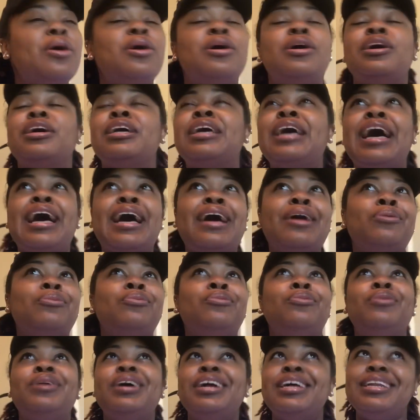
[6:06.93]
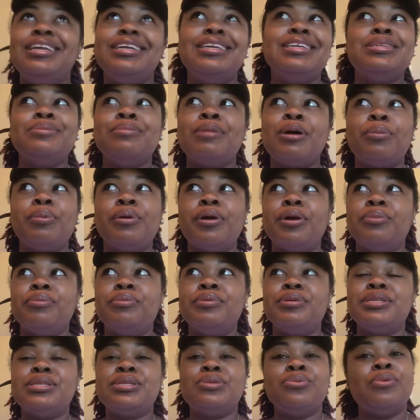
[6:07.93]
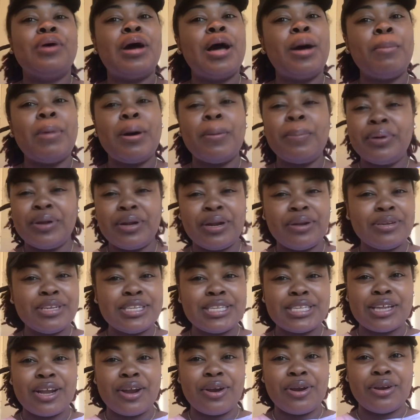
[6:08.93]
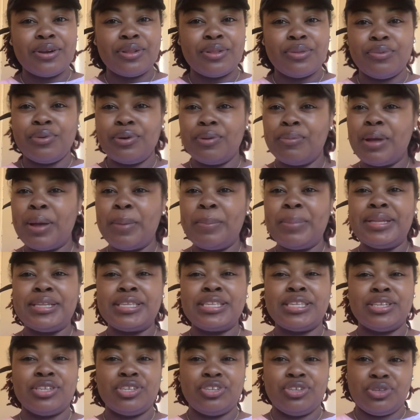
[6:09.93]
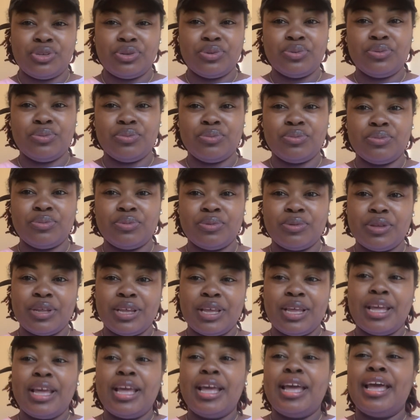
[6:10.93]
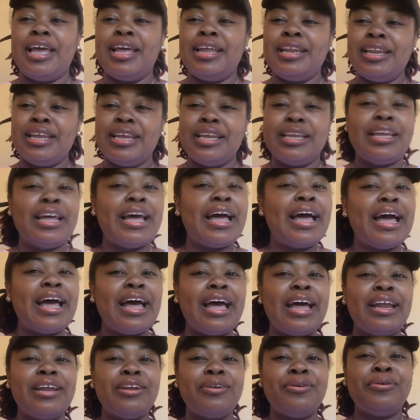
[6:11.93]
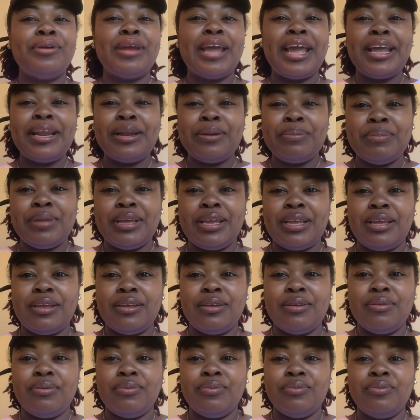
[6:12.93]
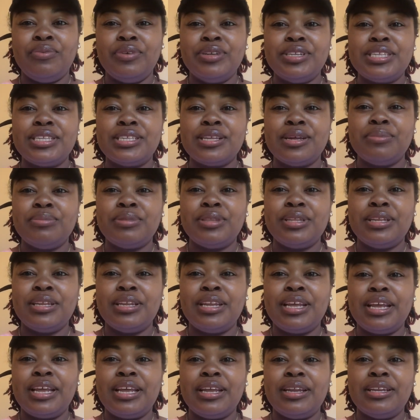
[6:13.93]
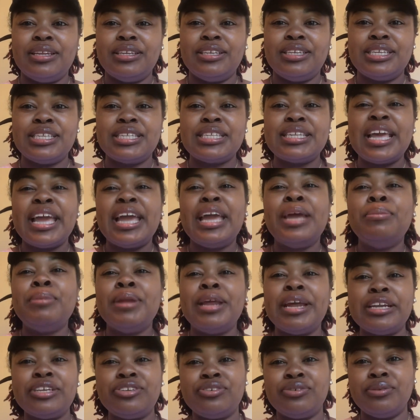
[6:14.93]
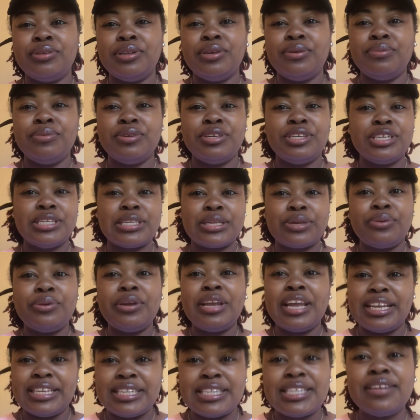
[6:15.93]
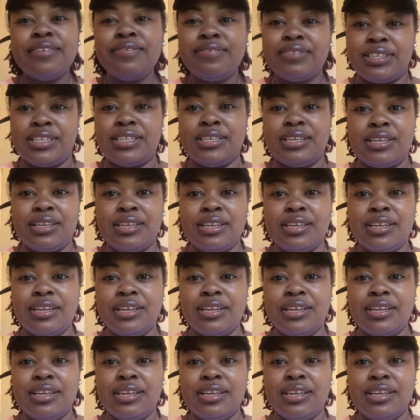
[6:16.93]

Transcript: God, what is my purpose? Why am I put on this earth? What am I meant to do? And then God created me with something that just came naturally, which is creativity.